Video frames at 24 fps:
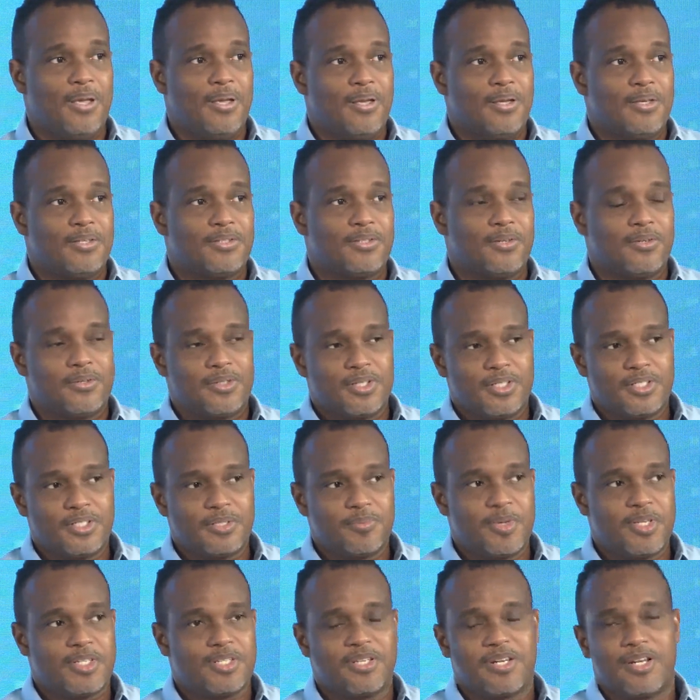So this is
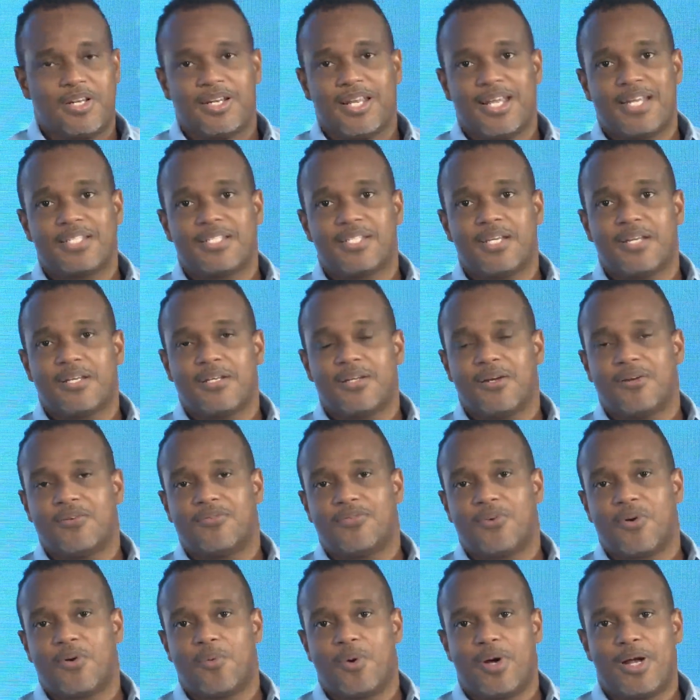basically the agenda
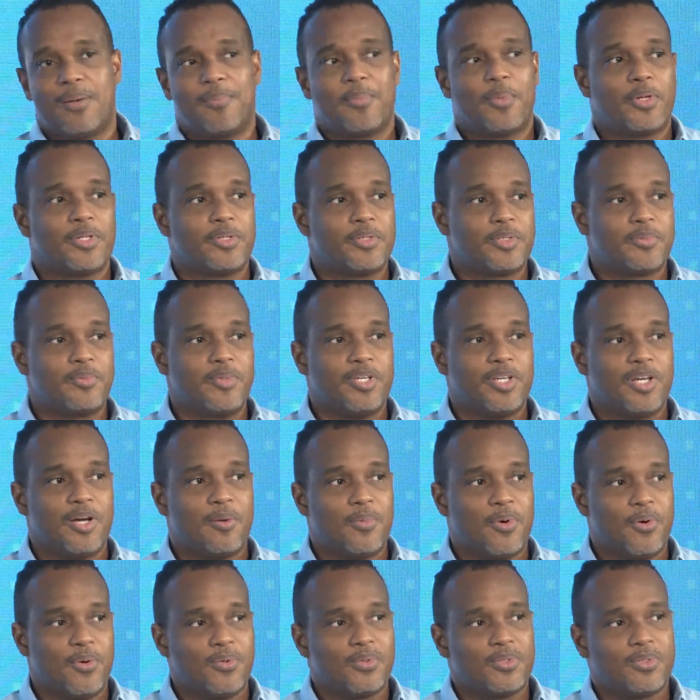for what I'm going to speak
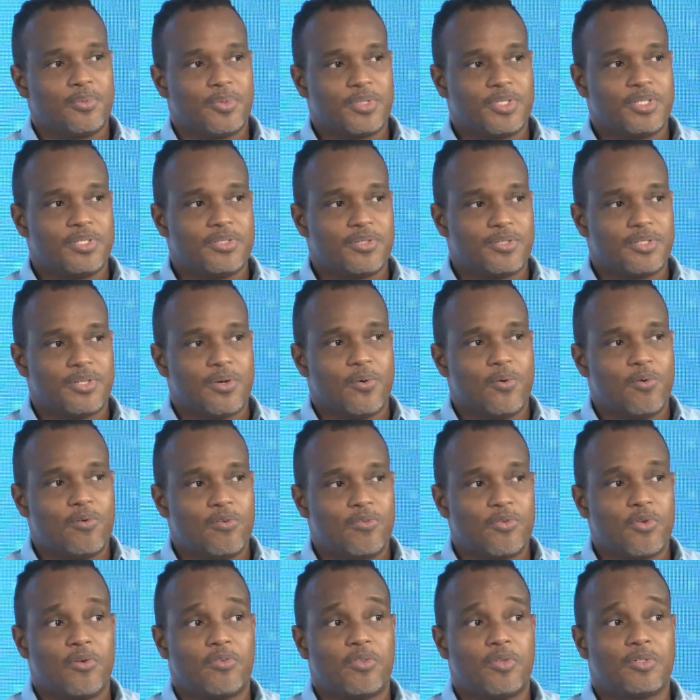about, which is just an
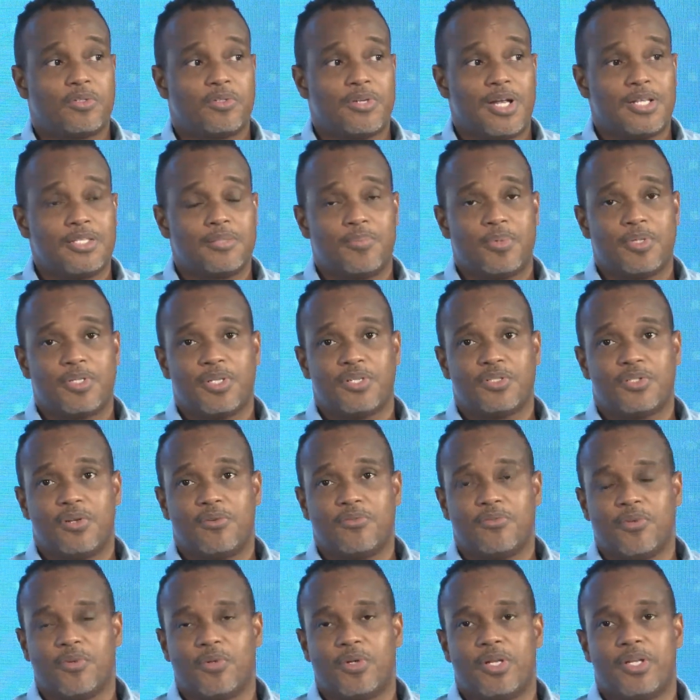overview of the transportation
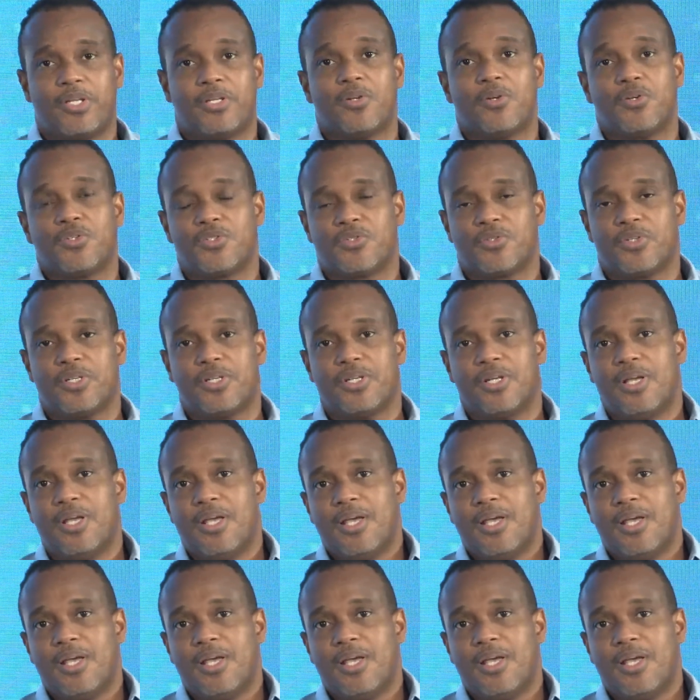fueling industry.